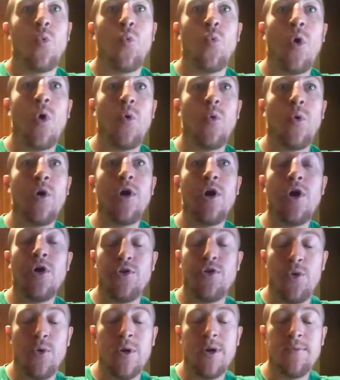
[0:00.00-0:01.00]
What we are
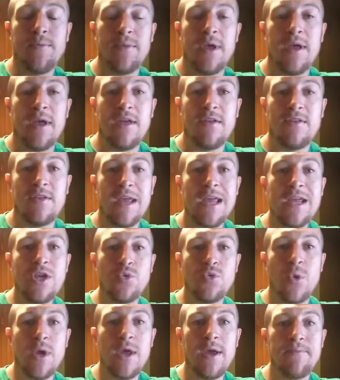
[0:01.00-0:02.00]
doing is
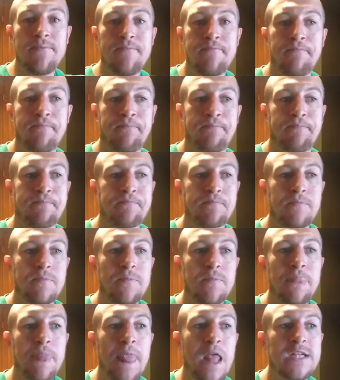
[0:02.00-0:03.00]
each week,
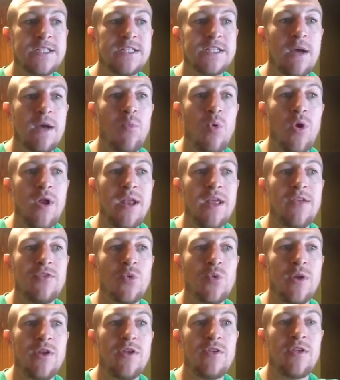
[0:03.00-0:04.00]
someone is
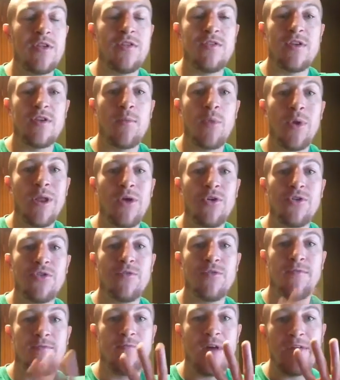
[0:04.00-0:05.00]
going to send someone else
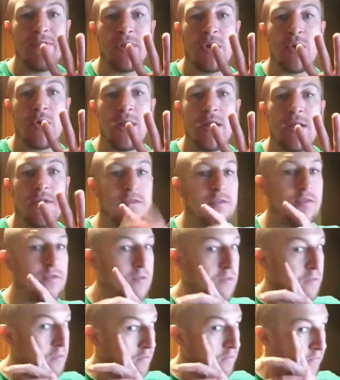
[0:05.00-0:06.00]
five ingredients.
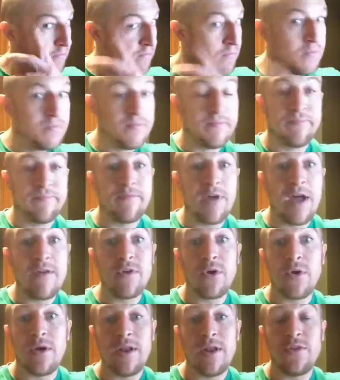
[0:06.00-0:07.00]

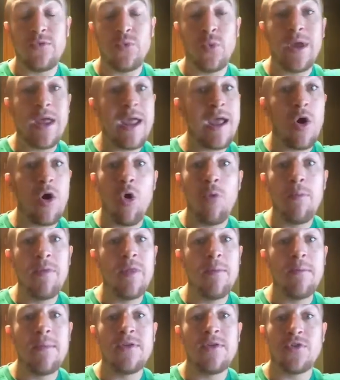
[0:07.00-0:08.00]
We can't open
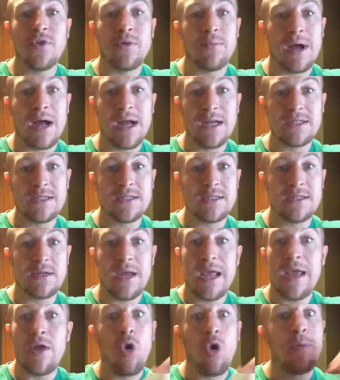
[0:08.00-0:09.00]
the mystery box.
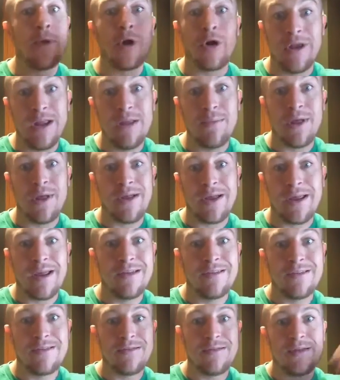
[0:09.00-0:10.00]
Can't open our email, I
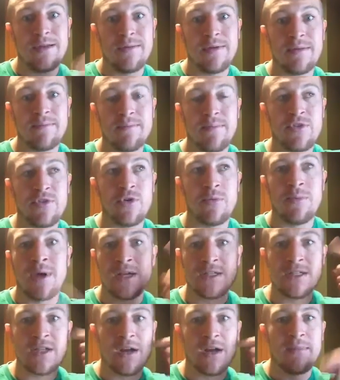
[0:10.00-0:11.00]
guess. It's a mystery
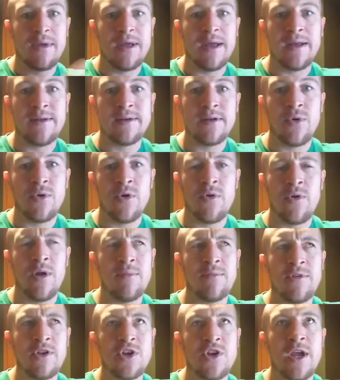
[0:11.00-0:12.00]
box stuck in my head. Gordon
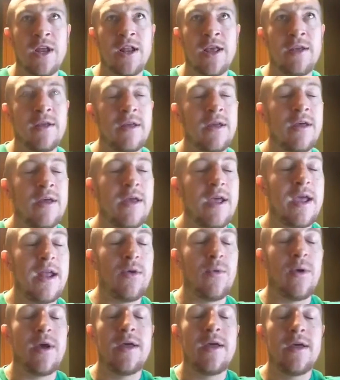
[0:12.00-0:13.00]
Ramsay, Channing.
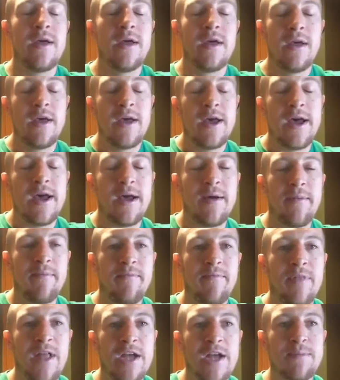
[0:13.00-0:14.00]
Anyway,
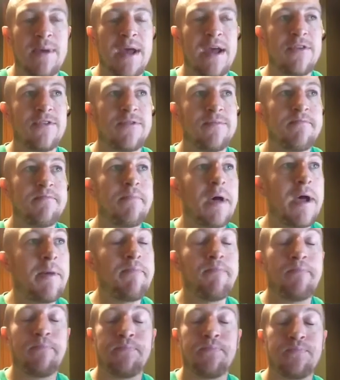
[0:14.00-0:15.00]
flashbacks. But